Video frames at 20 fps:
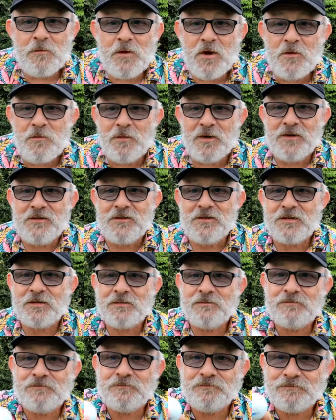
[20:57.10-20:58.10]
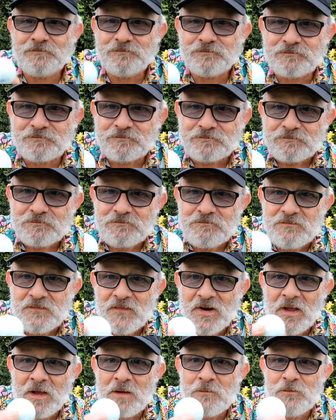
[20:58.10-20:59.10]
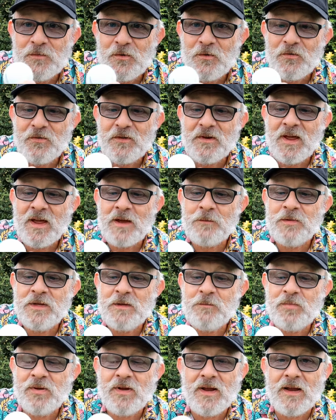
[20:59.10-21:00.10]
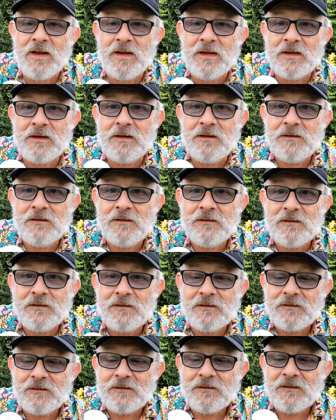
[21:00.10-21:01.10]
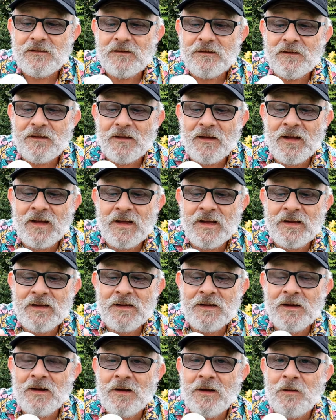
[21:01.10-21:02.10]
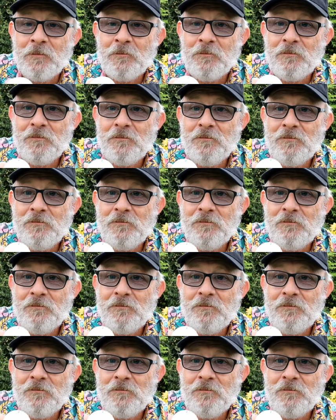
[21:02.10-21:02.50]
the moment, I'm more than happy playing a